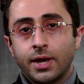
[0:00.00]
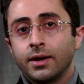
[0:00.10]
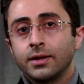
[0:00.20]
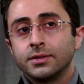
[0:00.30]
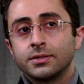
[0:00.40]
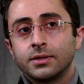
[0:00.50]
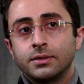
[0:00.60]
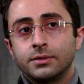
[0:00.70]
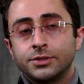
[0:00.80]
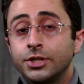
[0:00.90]
and
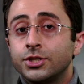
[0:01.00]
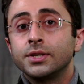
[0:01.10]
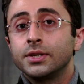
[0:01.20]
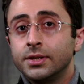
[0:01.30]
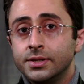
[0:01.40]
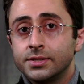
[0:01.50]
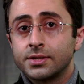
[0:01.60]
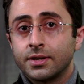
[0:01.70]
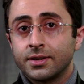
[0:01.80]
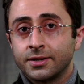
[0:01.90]
teaching is
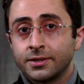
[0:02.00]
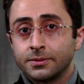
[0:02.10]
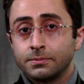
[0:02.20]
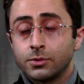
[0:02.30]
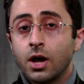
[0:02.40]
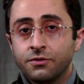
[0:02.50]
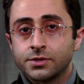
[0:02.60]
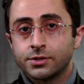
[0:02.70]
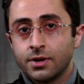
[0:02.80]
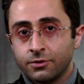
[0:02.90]
a
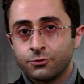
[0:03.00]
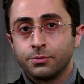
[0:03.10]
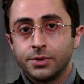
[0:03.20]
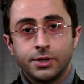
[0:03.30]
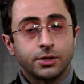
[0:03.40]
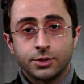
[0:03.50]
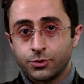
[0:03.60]
lifestyle for me, not a